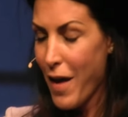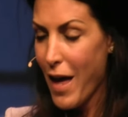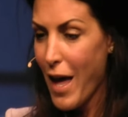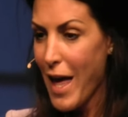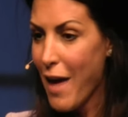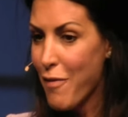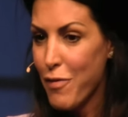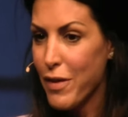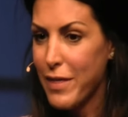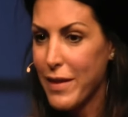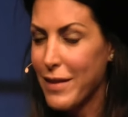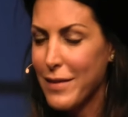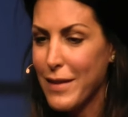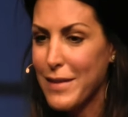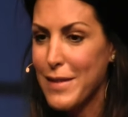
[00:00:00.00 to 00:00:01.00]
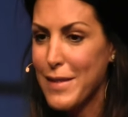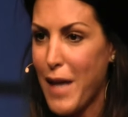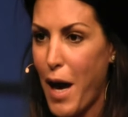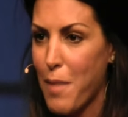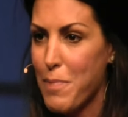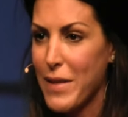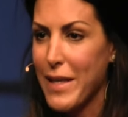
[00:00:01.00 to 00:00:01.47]
everything that is
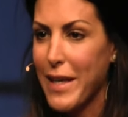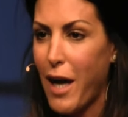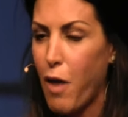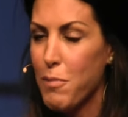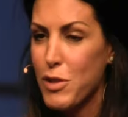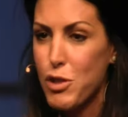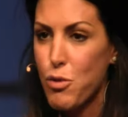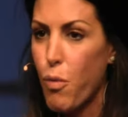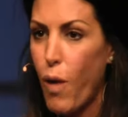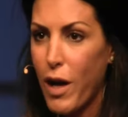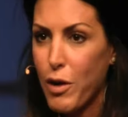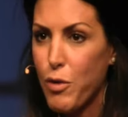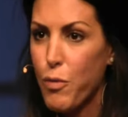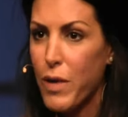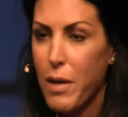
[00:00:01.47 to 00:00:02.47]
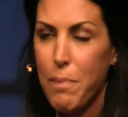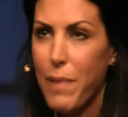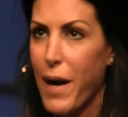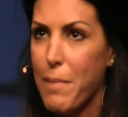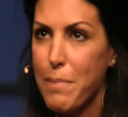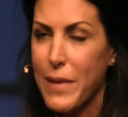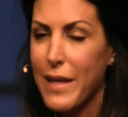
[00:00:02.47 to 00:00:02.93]
happening, how much water we are
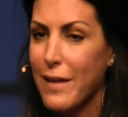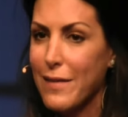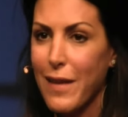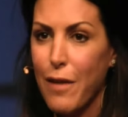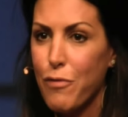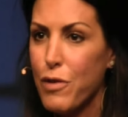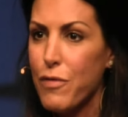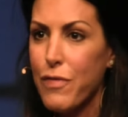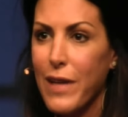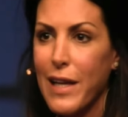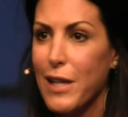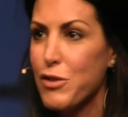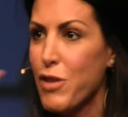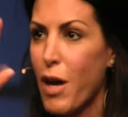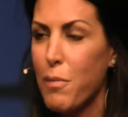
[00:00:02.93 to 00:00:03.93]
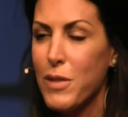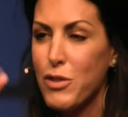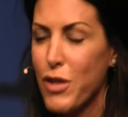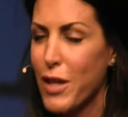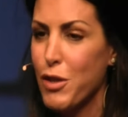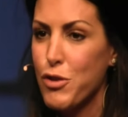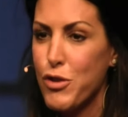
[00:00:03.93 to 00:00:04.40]
pumping at every village, how
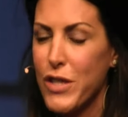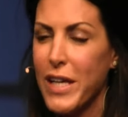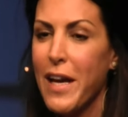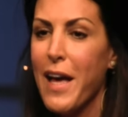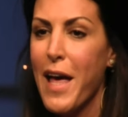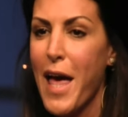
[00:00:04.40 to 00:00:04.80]
much energy.